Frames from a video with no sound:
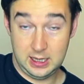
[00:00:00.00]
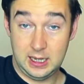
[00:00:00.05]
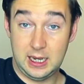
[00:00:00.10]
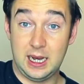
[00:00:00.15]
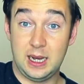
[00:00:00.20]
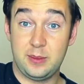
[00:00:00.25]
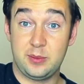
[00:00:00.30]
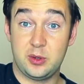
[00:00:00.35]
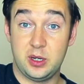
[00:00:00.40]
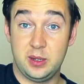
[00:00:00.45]

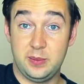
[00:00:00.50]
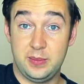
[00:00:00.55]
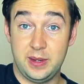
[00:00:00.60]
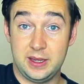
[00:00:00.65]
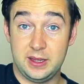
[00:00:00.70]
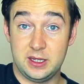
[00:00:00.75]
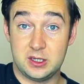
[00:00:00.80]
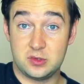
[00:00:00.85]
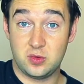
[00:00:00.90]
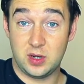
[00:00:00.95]
I'm going to
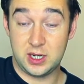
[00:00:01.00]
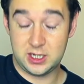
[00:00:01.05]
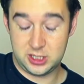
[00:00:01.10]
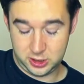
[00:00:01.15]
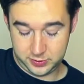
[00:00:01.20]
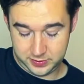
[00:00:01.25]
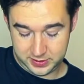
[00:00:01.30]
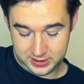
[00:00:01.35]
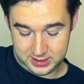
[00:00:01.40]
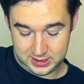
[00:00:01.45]
bend this right
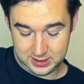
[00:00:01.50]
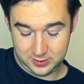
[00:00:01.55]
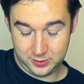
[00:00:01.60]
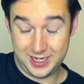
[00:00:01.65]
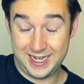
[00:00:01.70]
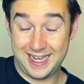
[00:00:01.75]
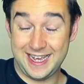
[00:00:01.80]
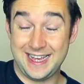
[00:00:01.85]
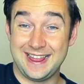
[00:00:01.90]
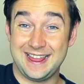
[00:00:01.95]
up until we
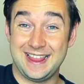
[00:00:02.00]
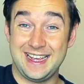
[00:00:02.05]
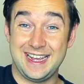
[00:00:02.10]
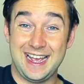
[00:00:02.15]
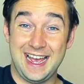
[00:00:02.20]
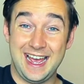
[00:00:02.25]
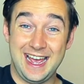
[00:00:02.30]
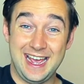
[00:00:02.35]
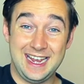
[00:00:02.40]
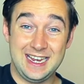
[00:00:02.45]
hit the
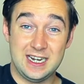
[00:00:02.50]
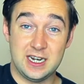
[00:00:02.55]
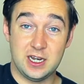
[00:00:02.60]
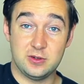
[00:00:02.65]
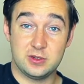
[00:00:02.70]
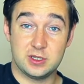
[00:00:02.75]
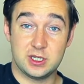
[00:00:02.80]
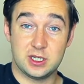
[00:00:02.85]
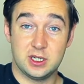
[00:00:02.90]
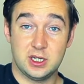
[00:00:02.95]
A
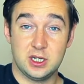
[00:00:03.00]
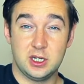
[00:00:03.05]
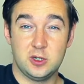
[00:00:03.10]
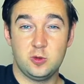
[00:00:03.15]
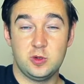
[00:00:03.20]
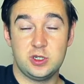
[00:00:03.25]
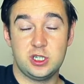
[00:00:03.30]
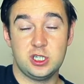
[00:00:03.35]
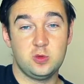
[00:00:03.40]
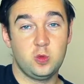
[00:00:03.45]
note,
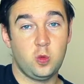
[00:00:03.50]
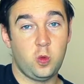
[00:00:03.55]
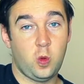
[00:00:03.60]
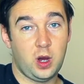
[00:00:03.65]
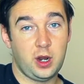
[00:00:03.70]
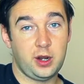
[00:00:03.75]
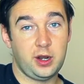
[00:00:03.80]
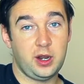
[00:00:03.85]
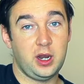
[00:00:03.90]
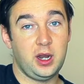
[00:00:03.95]
which is
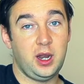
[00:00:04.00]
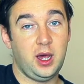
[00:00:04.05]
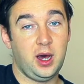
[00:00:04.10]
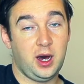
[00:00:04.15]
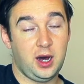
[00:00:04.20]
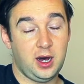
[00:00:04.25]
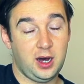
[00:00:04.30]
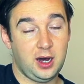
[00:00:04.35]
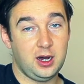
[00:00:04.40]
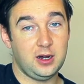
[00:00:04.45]

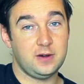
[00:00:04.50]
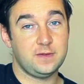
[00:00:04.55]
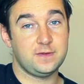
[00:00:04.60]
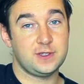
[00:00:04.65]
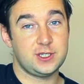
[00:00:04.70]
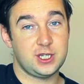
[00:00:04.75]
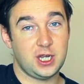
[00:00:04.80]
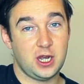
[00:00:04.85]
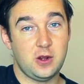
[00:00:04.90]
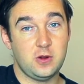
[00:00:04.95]
1.5
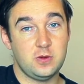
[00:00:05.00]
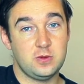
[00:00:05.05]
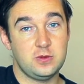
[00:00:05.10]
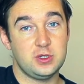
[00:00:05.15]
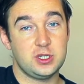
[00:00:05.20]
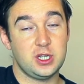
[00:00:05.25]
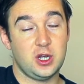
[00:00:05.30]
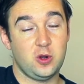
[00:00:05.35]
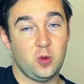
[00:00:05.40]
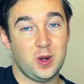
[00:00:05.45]

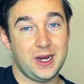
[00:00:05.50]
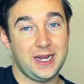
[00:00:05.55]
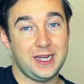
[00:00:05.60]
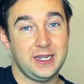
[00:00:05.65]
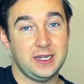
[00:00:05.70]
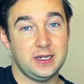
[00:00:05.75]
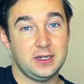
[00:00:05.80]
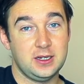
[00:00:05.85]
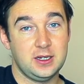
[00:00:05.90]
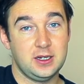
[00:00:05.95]
tones
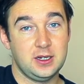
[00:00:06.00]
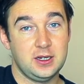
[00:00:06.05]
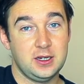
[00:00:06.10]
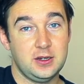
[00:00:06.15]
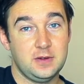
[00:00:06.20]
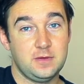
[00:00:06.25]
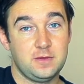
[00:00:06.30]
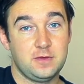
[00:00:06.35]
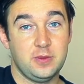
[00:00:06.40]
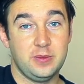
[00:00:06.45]
away
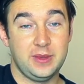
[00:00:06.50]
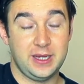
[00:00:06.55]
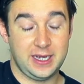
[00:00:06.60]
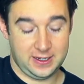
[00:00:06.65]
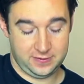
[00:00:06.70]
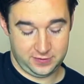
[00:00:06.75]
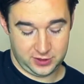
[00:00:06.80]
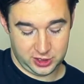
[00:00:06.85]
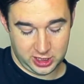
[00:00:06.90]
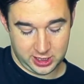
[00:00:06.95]
from the
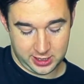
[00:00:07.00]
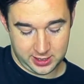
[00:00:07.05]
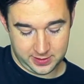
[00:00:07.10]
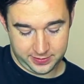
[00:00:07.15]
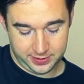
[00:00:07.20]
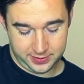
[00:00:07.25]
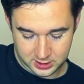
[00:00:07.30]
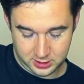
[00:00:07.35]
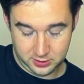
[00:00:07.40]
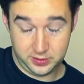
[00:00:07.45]
F
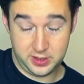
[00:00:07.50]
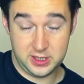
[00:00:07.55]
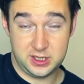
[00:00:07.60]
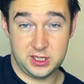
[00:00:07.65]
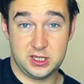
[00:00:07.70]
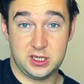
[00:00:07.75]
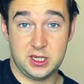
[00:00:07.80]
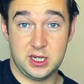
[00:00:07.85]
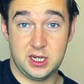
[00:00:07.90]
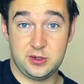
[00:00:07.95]
sharp. So this
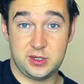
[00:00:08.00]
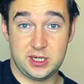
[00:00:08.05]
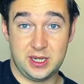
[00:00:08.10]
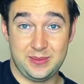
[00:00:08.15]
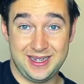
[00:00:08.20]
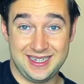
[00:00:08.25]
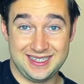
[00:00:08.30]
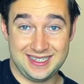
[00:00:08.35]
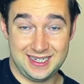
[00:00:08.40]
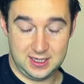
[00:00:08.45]
is the note I'm
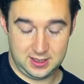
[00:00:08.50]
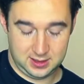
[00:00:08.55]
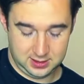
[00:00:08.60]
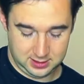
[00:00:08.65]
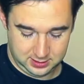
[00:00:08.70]
hitting.